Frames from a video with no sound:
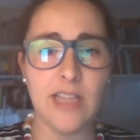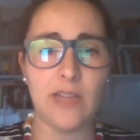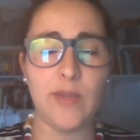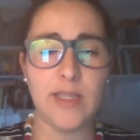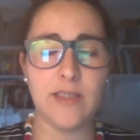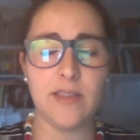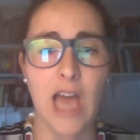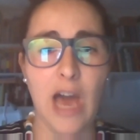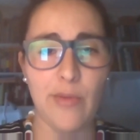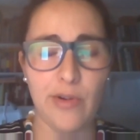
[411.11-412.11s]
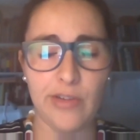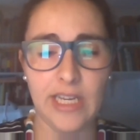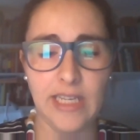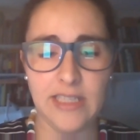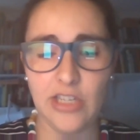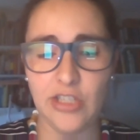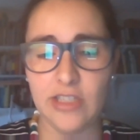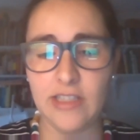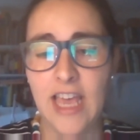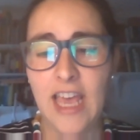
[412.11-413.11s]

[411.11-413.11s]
that was our organization,